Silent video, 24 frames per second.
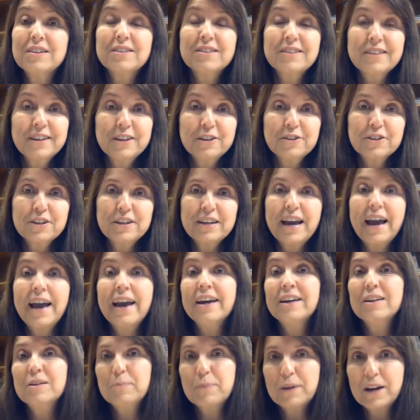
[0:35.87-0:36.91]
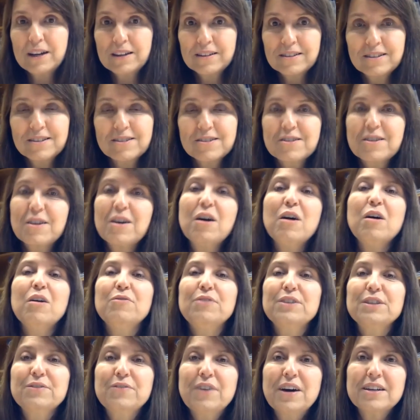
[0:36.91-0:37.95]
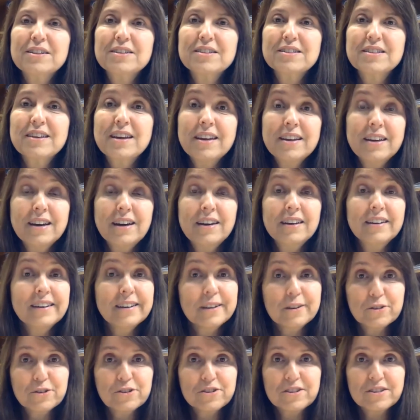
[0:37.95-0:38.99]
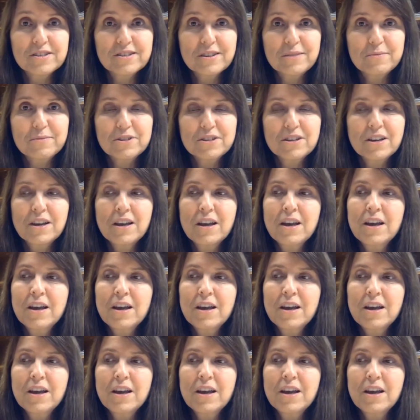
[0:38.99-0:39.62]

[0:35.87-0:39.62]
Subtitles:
Theory and Practice of Advanced AI Ecosystems.